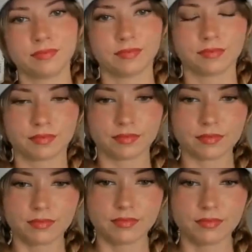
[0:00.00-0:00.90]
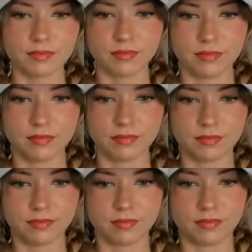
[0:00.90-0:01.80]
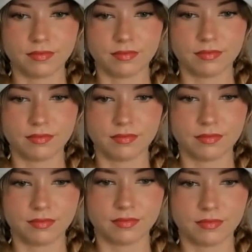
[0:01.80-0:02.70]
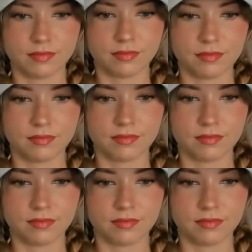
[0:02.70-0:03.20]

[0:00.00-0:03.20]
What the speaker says: This person isn't speaking.